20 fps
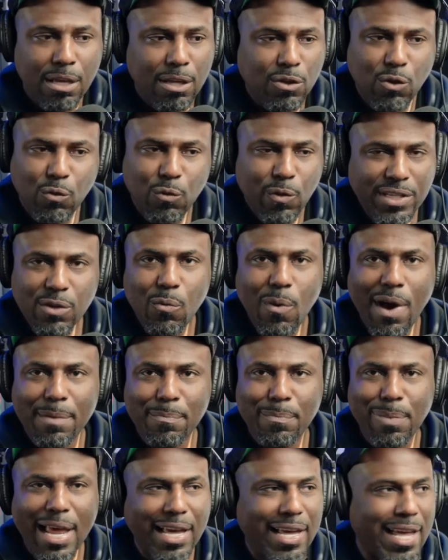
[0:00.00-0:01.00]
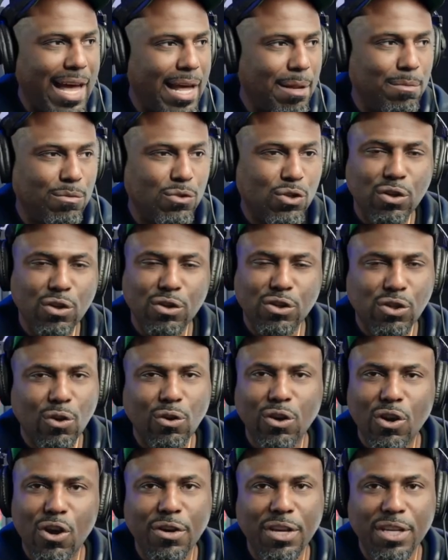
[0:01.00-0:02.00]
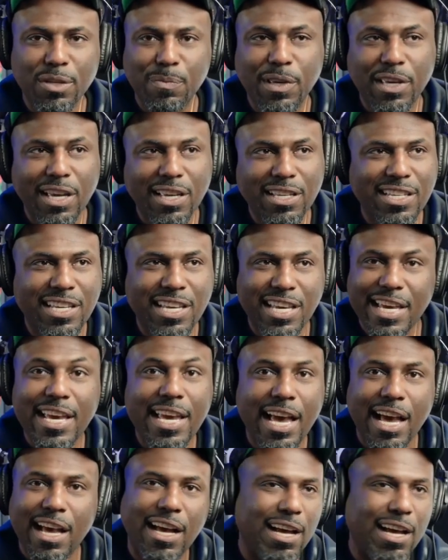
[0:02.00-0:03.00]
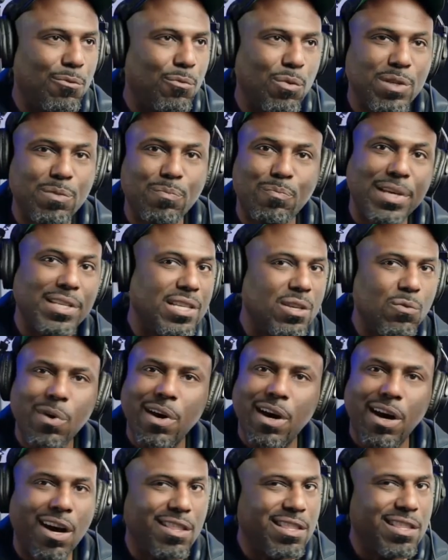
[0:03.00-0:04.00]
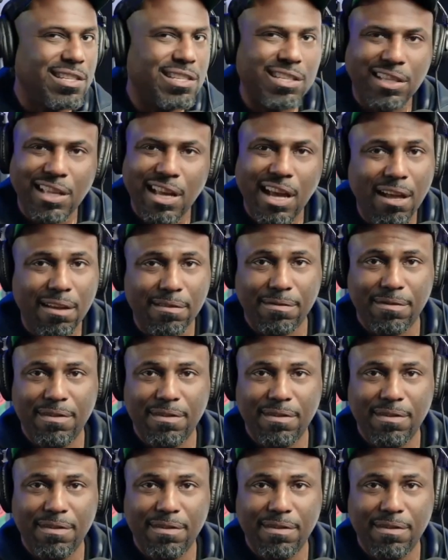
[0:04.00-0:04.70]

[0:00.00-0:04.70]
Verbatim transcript: The reason why Black Adam took so long is because he was busy with other stuff.